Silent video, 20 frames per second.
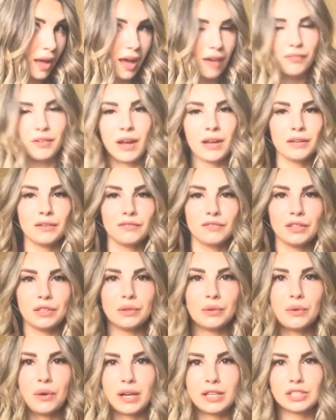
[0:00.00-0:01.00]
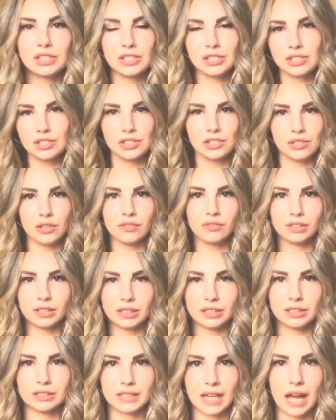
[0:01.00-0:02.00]
I've gotten a few questions just over
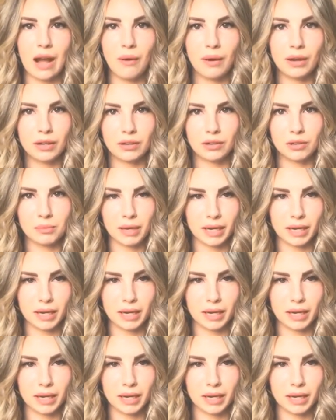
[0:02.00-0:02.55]
the years how I curl